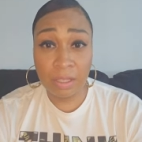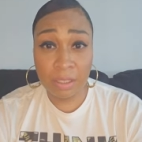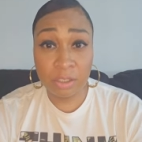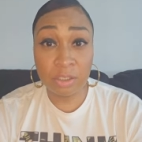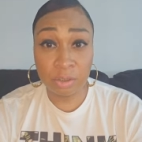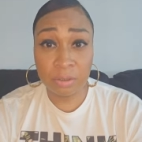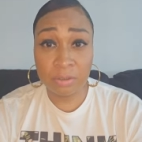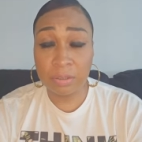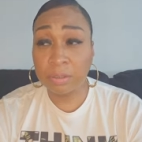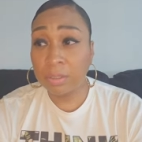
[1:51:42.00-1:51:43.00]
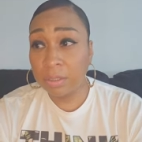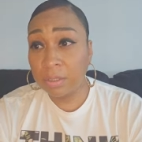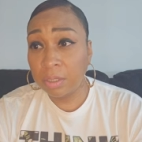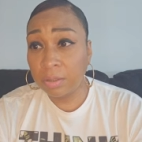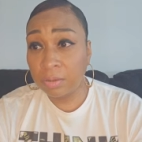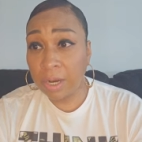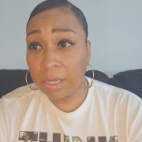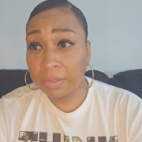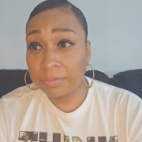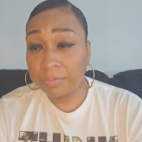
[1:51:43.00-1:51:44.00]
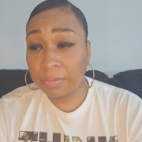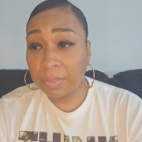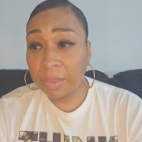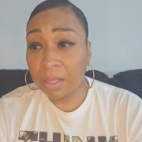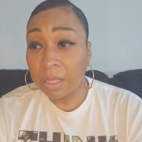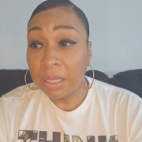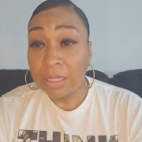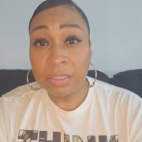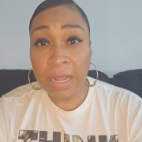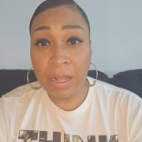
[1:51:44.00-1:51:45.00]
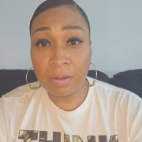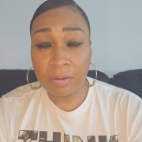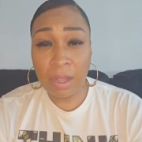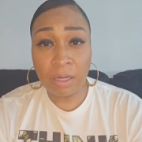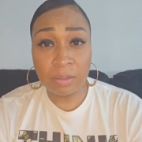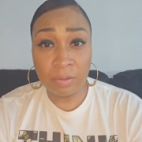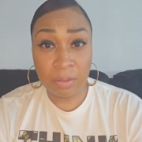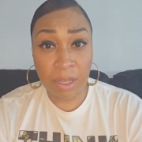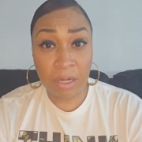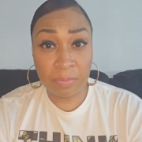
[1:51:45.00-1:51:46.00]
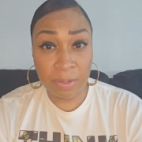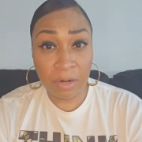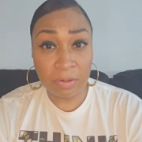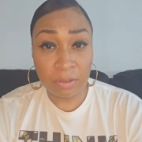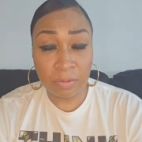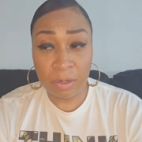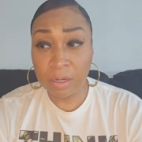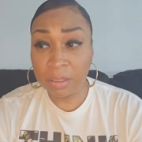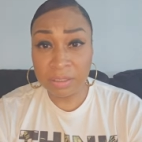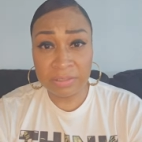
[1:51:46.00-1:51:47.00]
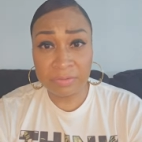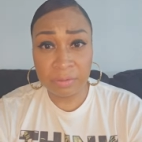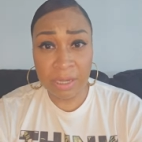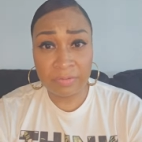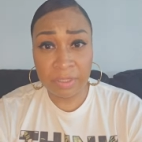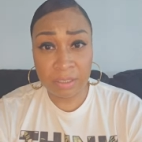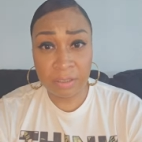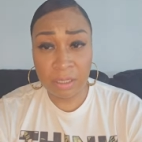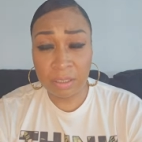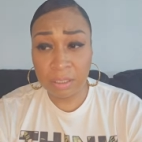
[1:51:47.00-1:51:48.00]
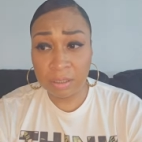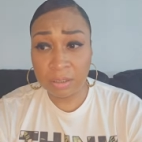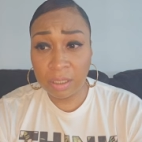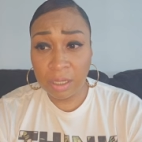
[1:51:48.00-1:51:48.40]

It's the truth. Right? Now, I don't know what kind of parent you are if you have kids out there,